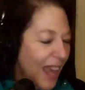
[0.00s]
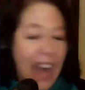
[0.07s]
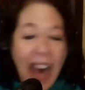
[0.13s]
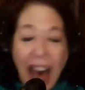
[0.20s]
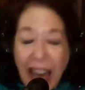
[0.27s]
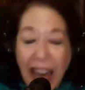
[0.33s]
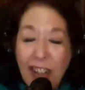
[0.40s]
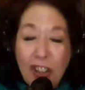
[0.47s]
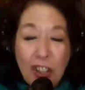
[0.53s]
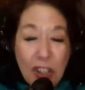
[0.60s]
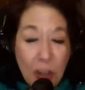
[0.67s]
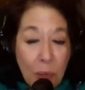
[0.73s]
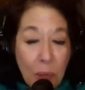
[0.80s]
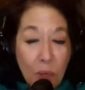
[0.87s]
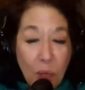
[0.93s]
I hear
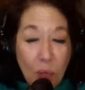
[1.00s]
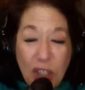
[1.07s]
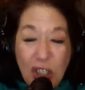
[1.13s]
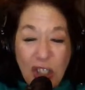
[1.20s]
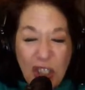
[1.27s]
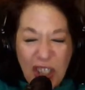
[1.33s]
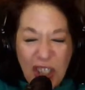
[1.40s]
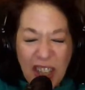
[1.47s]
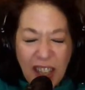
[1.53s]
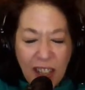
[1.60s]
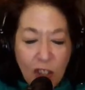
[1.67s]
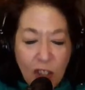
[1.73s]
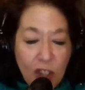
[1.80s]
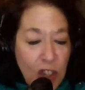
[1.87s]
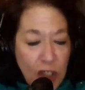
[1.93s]
someone
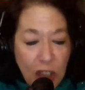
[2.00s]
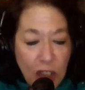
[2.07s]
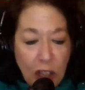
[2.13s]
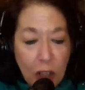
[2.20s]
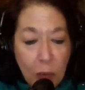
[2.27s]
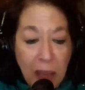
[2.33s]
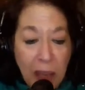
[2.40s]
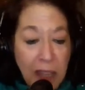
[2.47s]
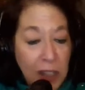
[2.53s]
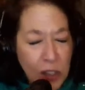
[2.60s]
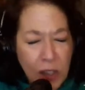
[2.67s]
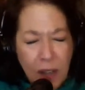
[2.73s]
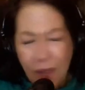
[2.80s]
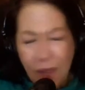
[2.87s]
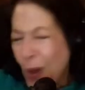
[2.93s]
singing jingle bells.
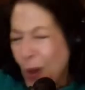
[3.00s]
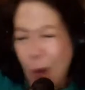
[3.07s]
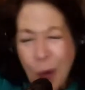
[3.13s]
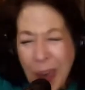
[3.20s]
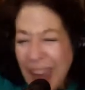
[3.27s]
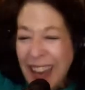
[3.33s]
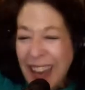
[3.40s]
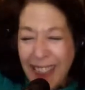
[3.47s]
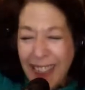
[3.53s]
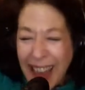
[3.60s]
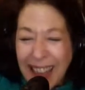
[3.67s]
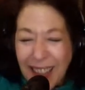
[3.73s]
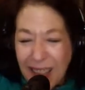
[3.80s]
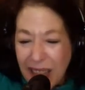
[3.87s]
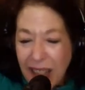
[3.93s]
No wait, that's
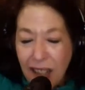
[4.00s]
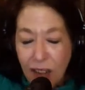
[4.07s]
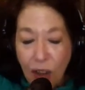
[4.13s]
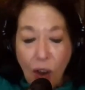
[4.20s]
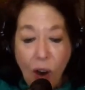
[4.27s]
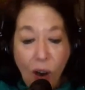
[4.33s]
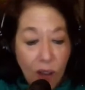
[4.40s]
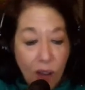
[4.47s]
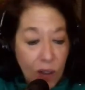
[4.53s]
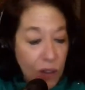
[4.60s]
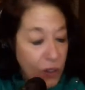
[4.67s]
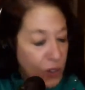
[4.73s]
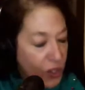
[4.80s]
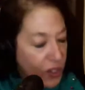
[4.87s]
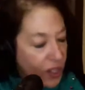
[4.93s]
Deck the
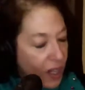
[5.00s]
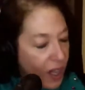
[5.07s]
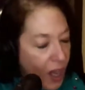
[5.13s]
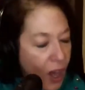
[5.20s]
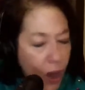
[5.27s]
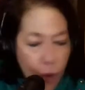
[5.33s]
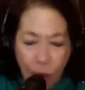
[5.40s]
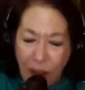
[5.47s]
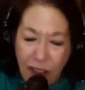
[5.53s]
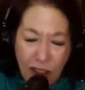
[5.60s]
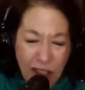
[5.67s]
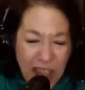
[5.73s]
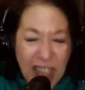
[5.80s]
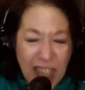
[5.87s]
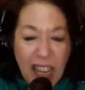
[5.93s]
Halls. While the
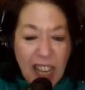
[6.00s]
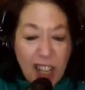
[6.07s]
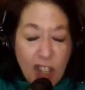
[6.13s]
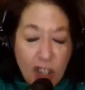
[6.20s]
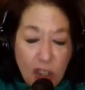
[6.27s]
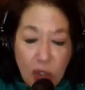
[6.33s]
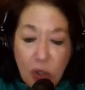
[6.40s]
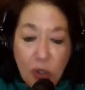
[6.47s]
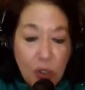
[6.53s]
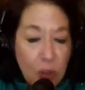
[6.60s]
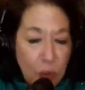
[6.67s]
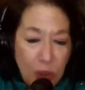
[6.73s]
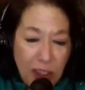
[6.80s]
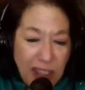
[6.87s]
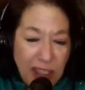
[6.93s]
teenagers
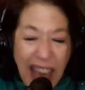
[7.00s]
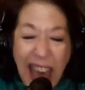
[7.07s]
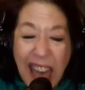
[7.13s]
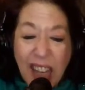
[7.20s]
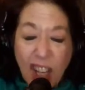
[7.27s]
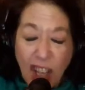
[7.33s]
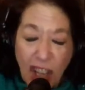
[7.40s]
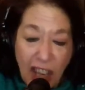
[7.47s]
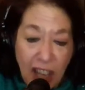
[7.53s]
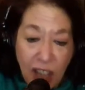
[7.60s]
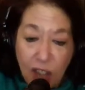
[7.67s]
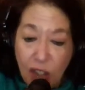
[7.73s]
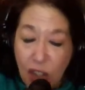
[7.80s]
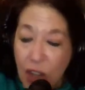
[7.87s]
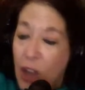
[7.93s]
with candy
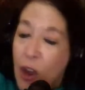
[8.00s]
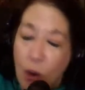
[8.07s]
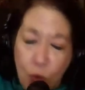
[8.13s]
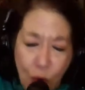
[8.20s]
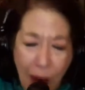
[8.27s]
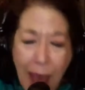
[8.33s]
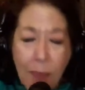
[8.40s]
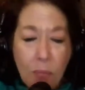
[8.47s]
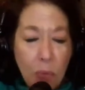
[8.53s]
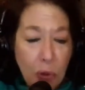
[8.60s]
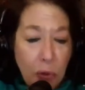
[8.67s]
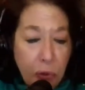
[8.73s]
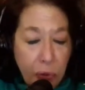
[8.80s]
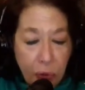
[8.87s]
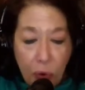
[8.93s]
canes ramble
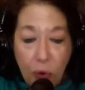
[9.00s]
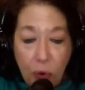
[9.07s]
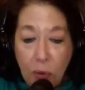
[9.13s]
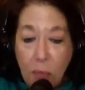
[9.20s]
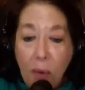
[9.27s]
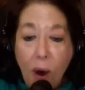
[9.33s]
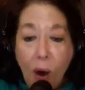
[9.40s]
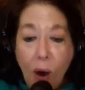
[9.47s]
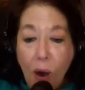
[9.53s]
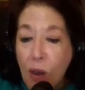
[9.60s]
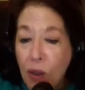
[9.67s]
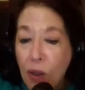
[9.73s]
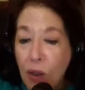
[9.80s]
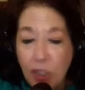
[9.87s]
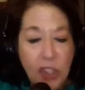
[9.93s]
through the
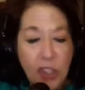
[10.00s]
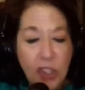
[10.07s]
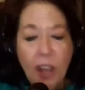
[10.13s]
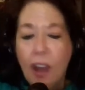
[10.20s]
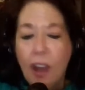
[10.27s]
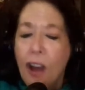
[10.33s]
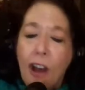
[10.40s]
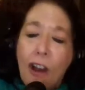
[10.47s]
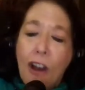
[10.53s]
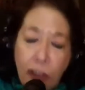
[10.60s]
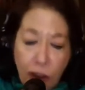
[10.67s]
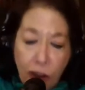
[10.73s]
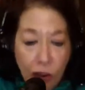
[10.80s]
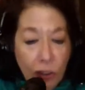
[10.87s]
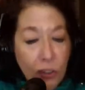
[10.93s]
malls. The
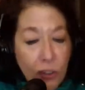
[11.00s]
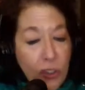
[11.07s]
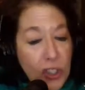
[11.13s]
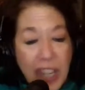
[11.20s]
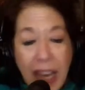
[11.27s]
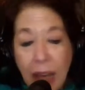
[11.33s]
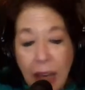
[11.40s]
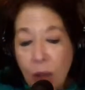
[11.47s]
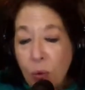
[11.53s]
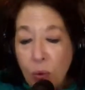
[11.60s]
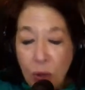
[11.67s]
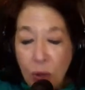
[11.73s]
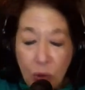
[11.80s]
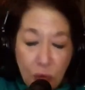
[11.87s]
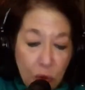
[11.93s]
girls down at
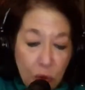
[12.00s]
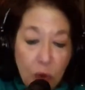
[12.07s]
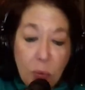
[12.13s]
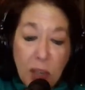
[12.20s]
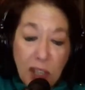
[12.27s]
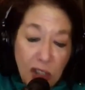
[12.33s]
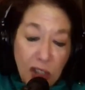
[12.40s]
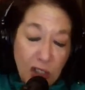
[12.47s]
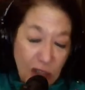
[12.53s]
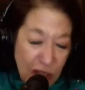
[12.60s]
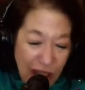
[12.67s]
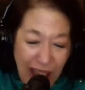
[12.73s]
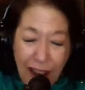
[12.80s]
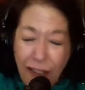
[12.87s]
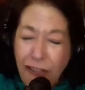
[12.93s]
Ruby's
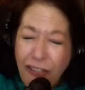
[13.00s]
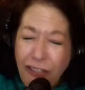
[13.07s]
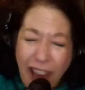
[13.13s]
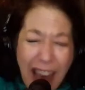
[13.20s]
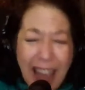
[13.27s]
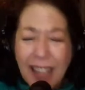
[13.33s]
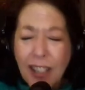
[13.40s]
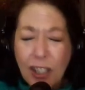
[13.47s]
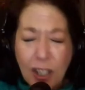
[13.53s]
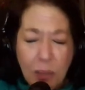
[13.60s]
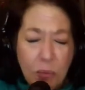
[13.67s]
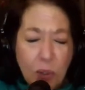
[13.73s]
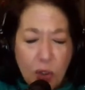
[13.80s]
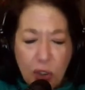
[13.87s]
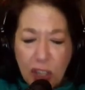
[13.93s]
trying to find some
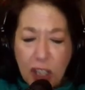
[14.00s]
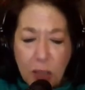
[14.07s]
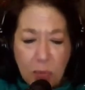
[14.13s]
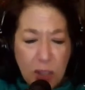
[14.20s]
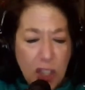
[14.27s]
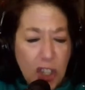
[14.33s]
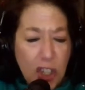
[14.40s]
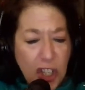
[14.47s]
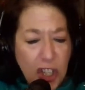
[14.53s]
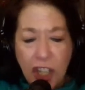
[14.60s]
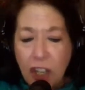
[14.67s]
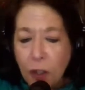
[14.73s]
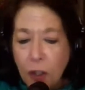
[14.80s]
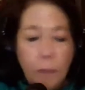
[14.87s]
Christmas cheer.